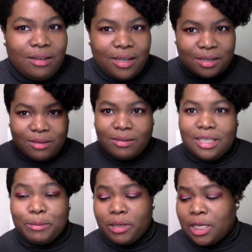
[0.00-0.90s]
you know,
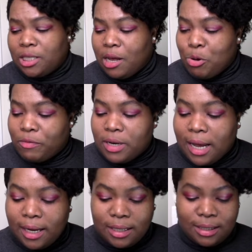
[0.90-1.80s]
deep conditioning
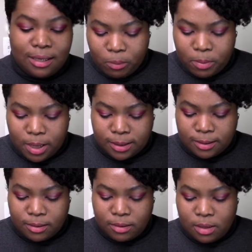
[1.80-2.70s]
overnight.
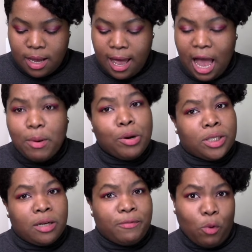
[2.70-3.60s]
But I will
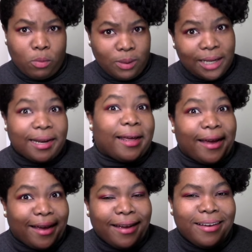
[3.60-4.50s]
use it in the
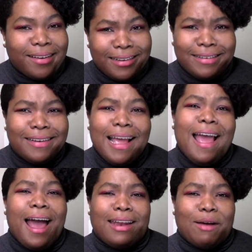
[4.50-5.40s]
day
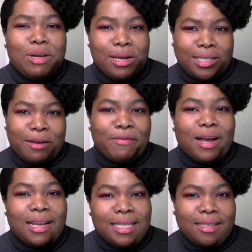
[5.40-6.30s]
and I will use it for at least